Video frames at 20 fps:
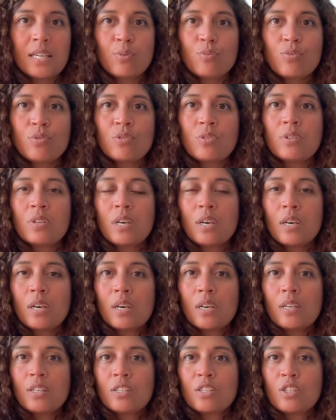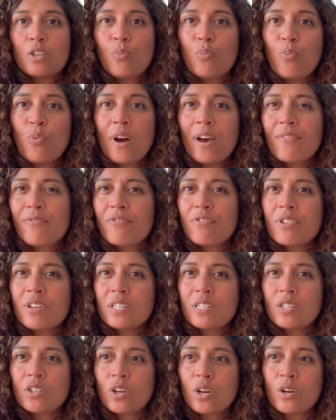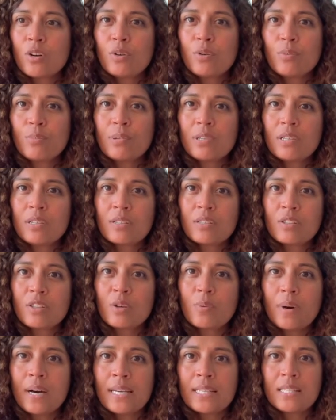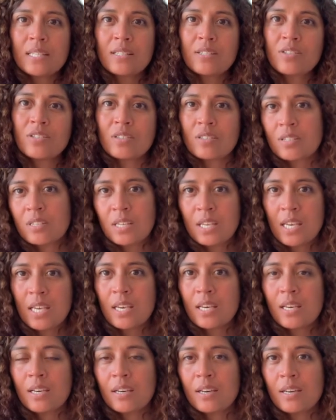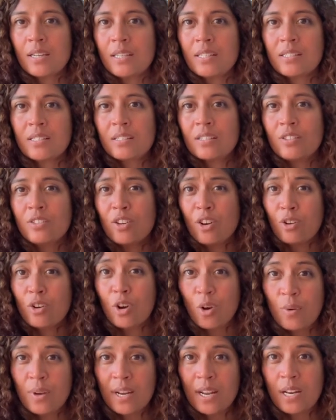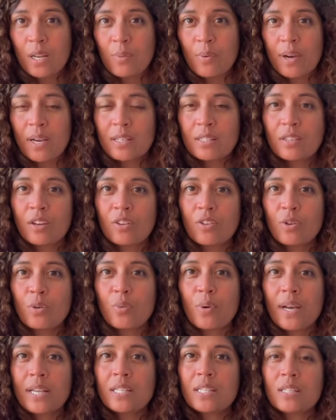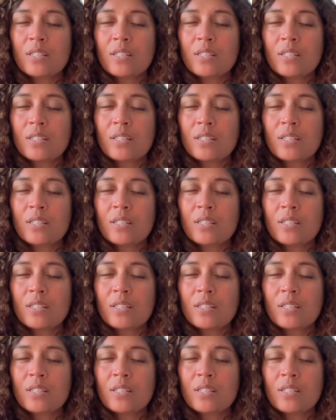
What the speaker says: it was somewhere for it to go, because otherwise it's just here and it's not going anywhere, it's got nowhere to